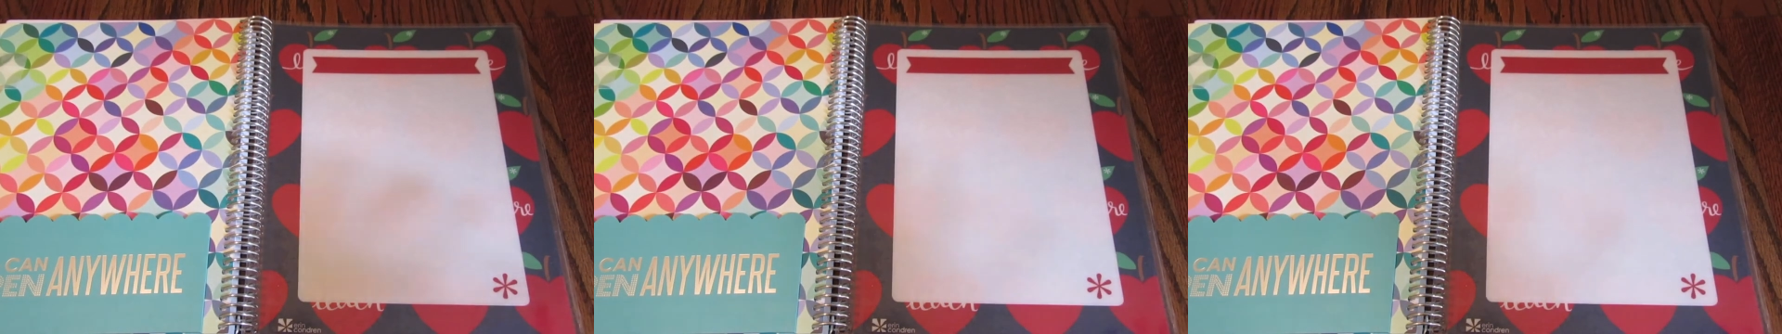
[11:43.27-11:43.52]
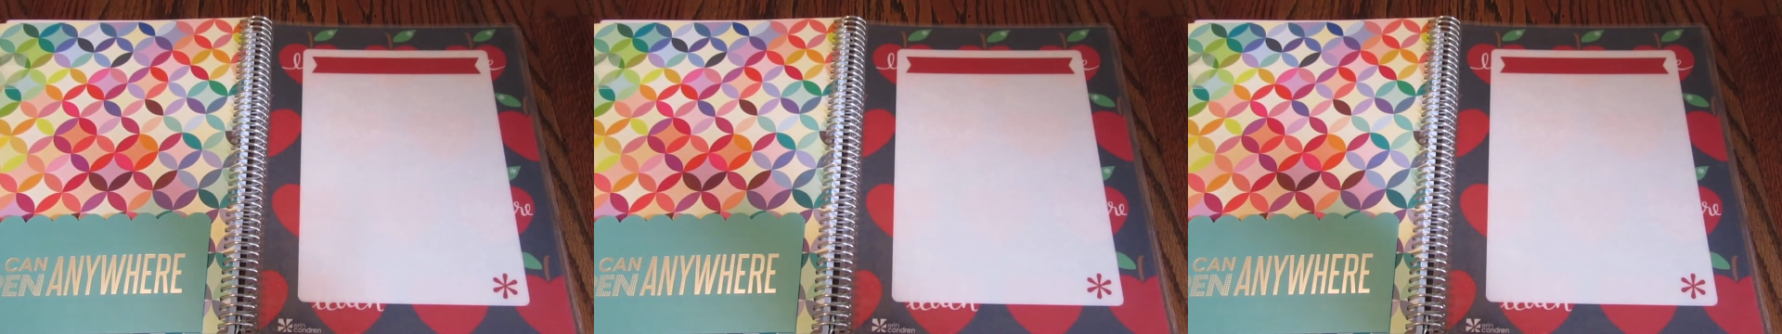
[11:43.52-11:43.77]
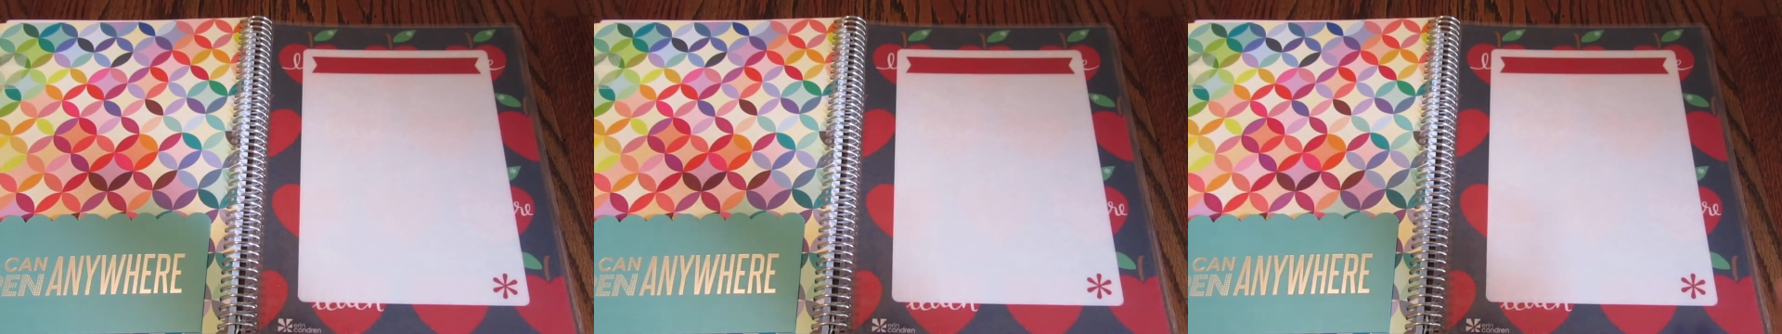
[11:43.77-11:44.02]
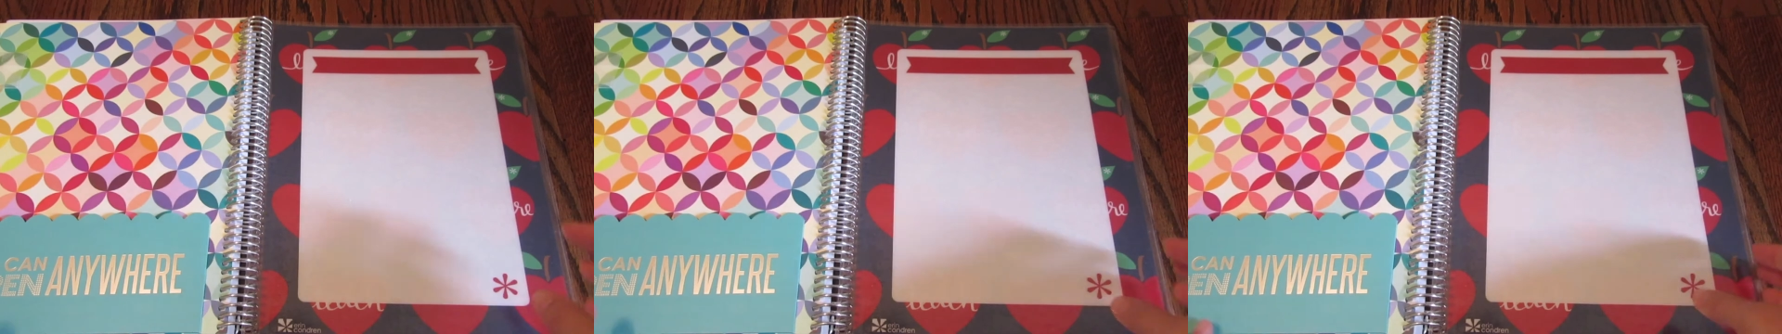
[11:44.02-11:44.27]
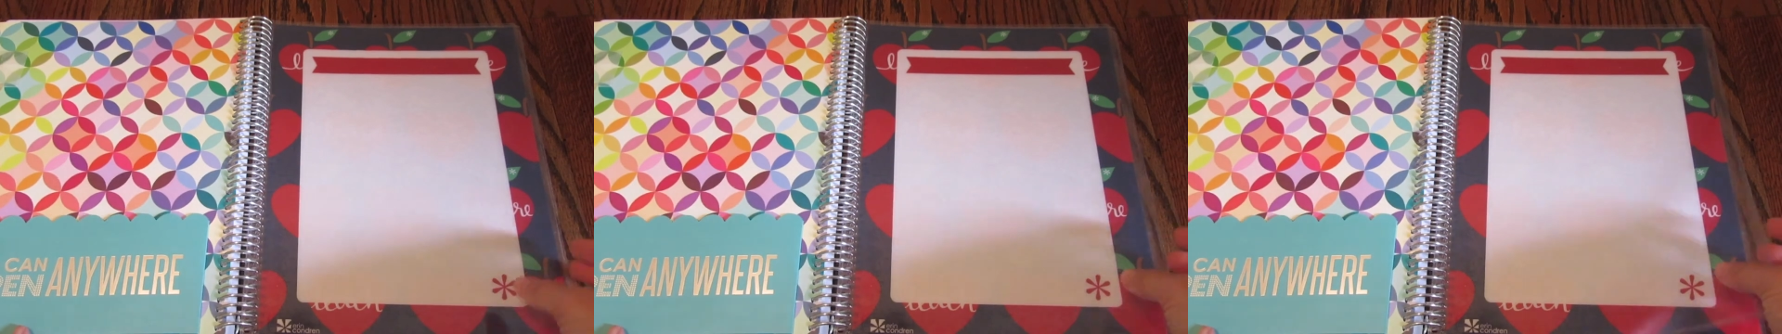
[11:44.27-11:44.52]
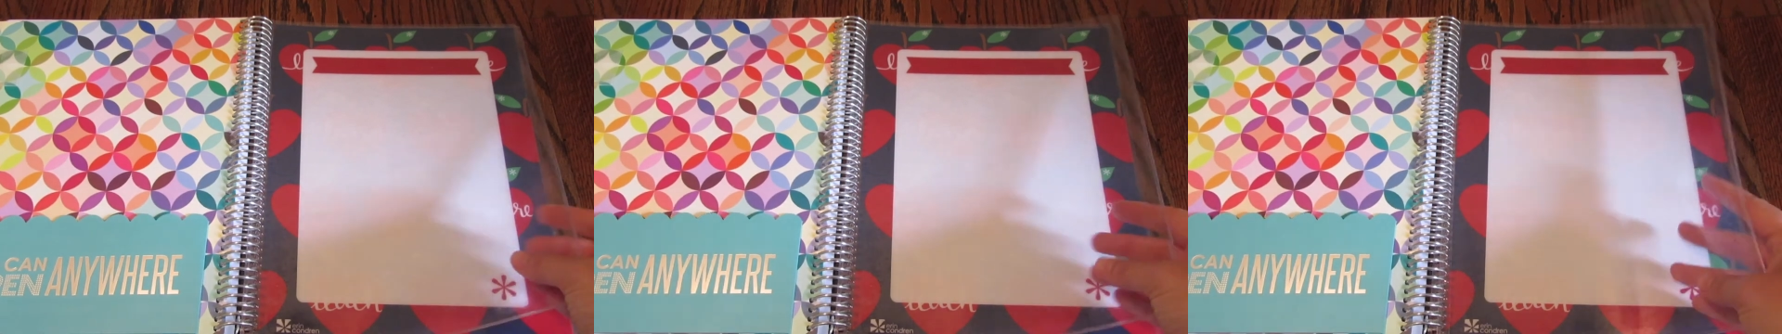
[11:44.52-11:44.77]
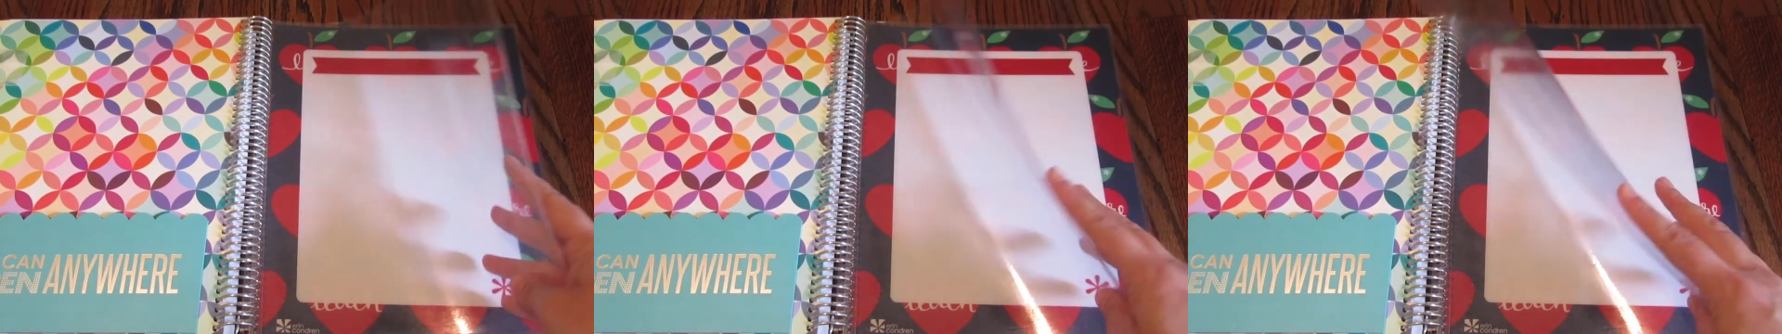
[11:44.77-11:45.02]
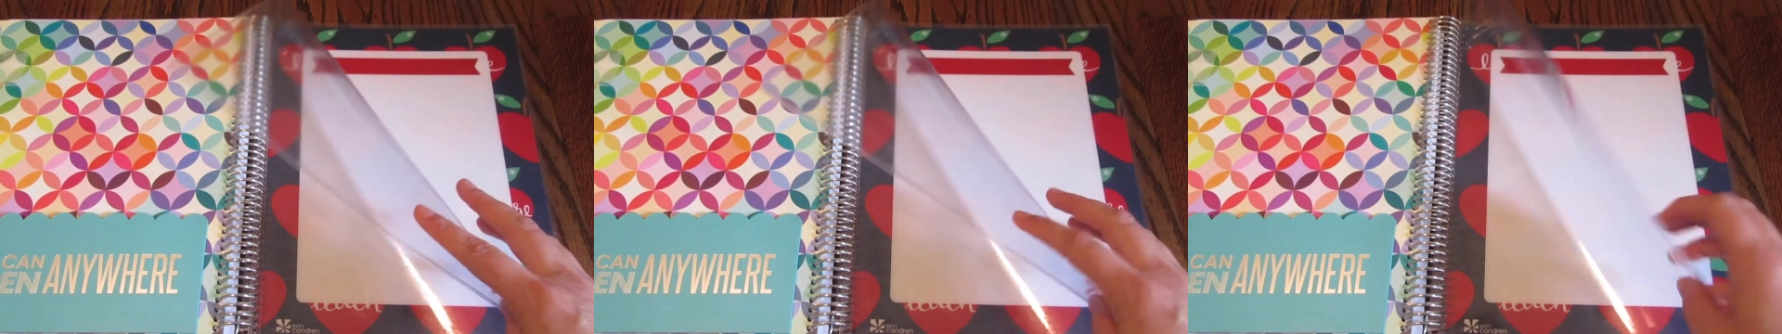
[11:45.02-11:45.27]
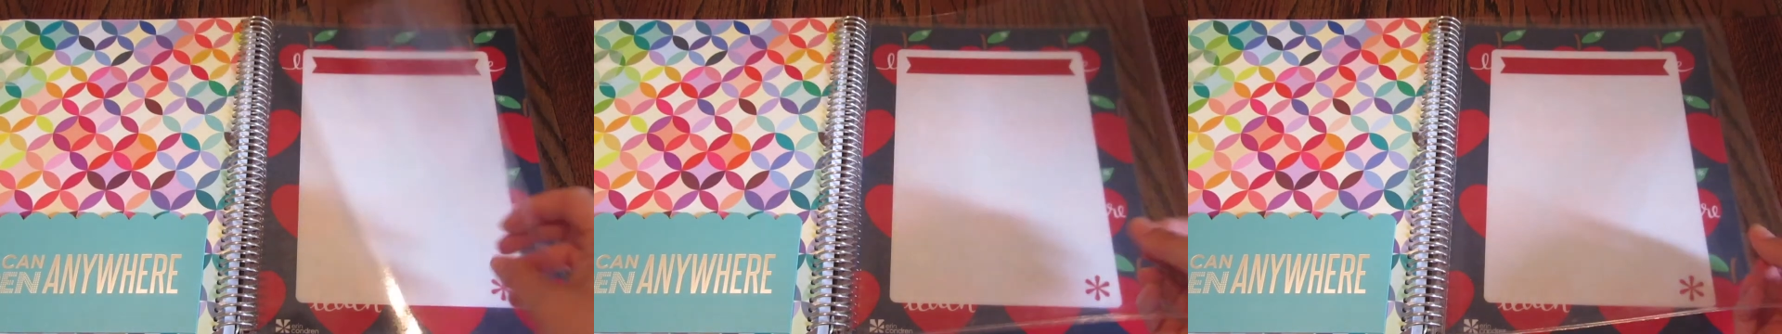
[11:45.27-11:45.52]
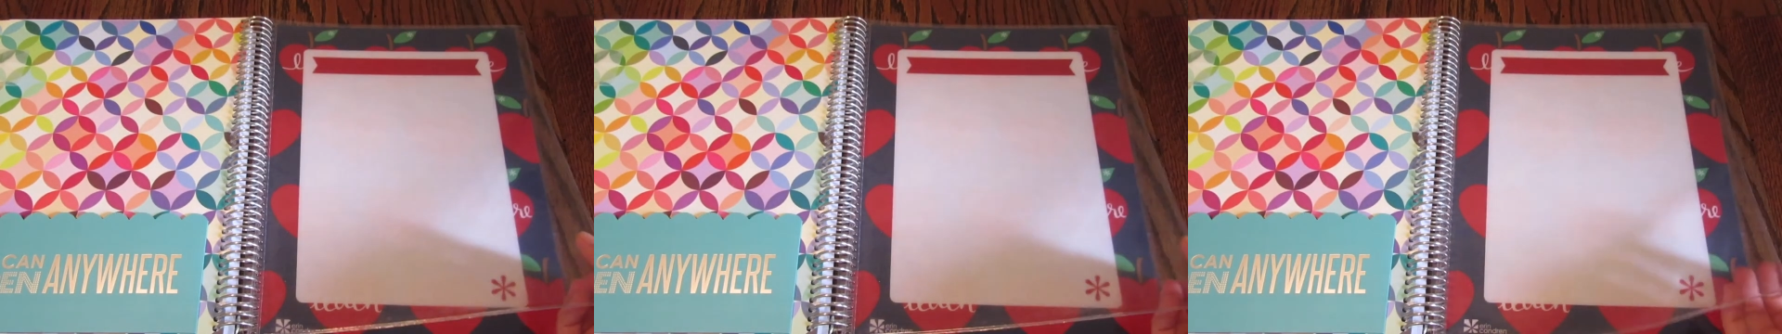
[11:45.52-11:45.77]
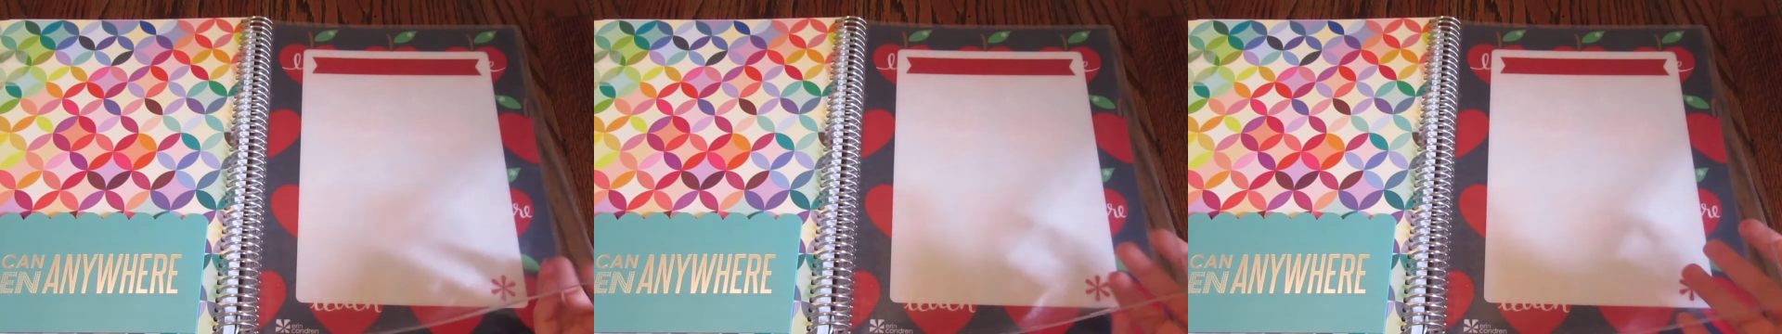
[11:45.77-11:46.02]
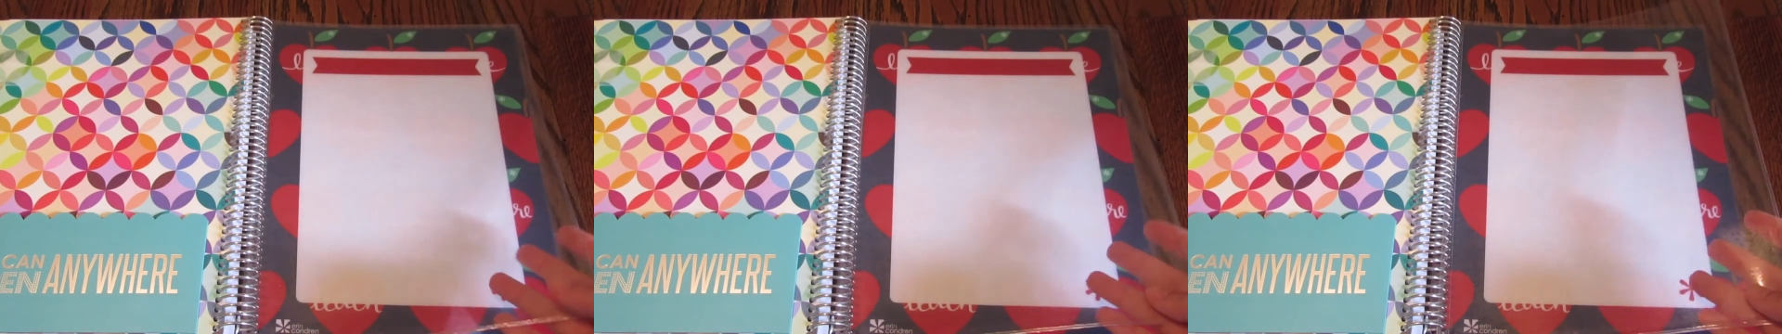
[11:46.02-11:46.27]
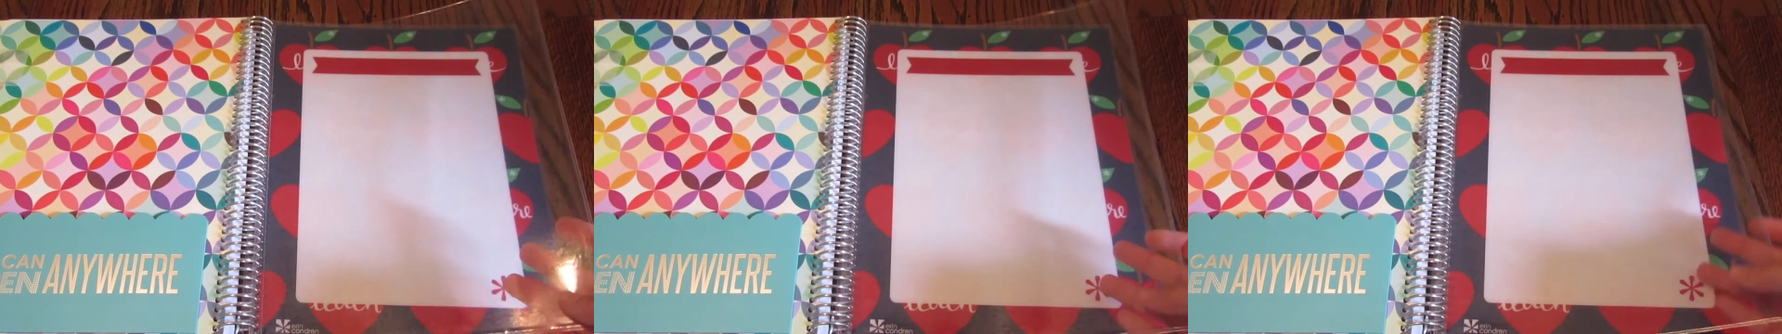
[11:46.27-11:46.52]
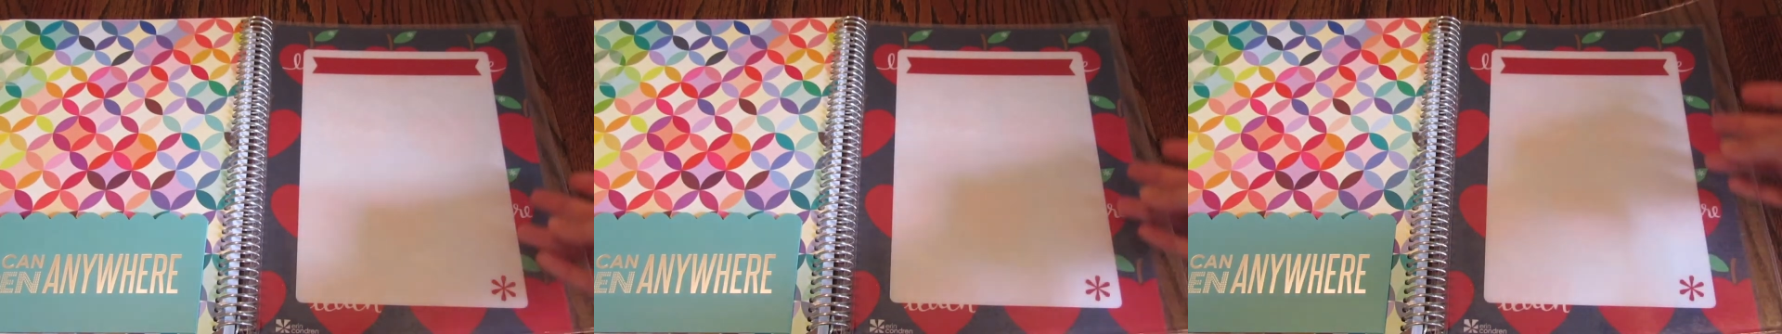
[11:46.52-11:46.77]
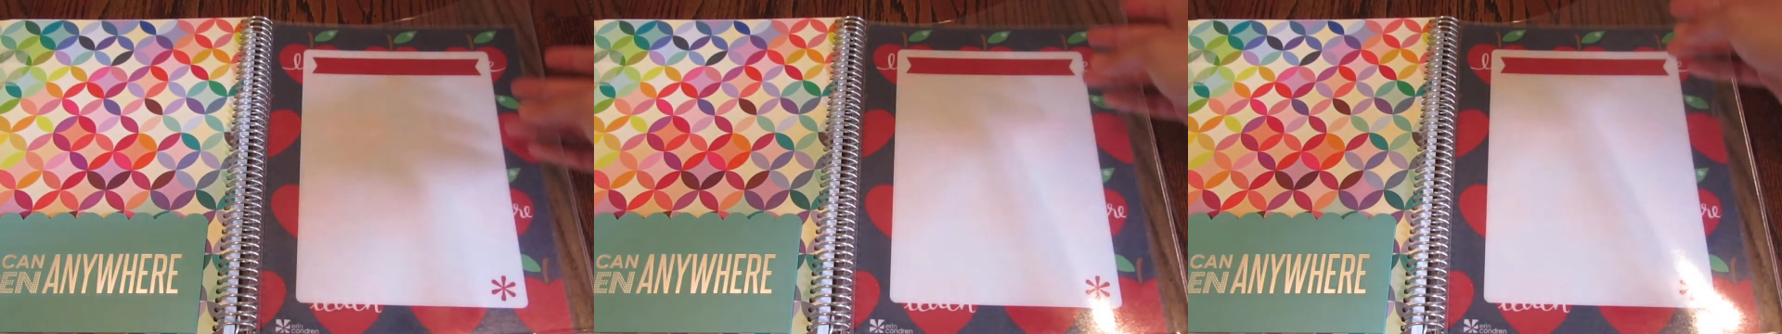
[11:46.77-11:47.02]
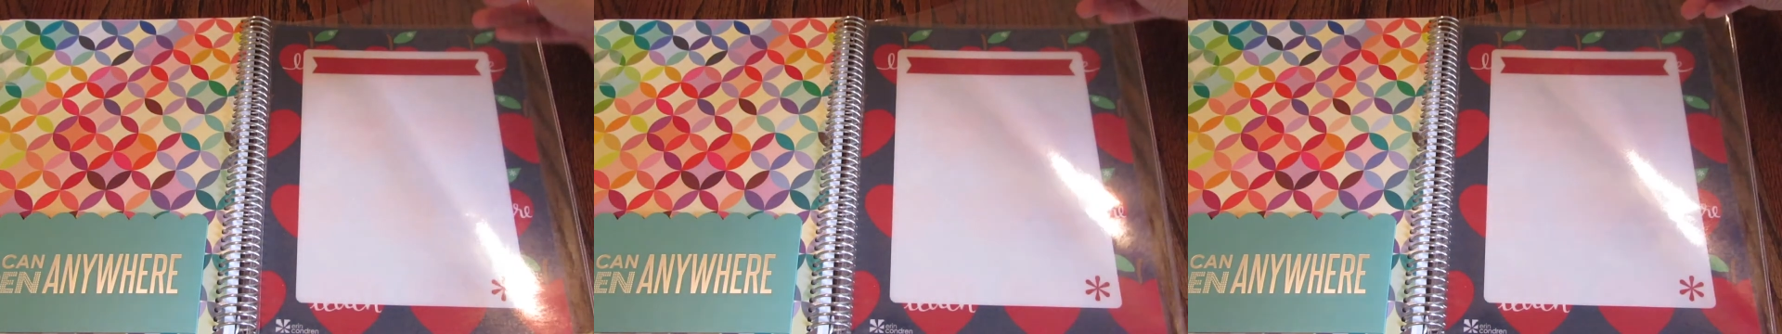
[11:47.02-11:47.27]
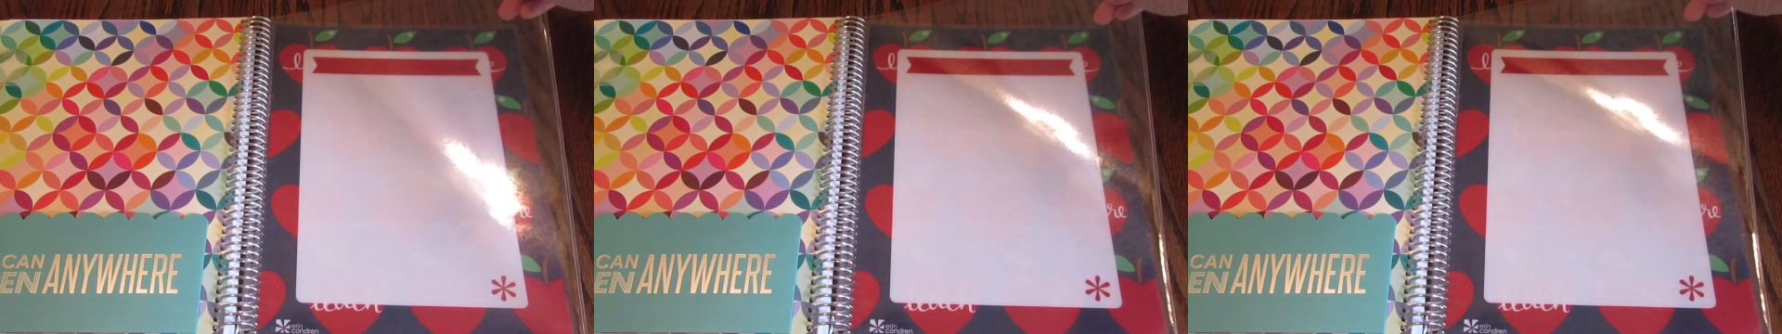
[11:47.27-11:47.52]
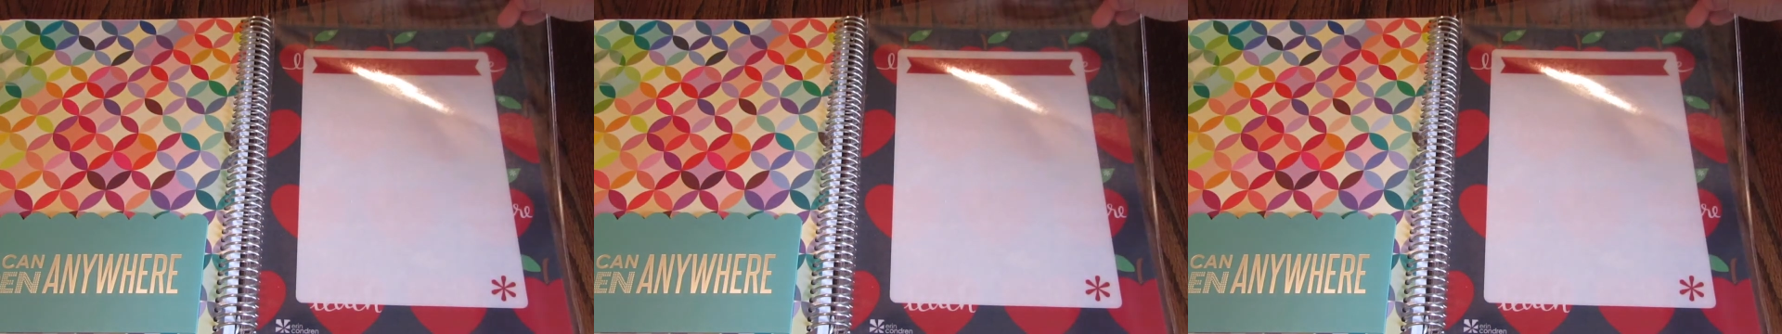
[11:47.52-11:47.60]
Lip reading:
No face is visible, so there are no lips to read.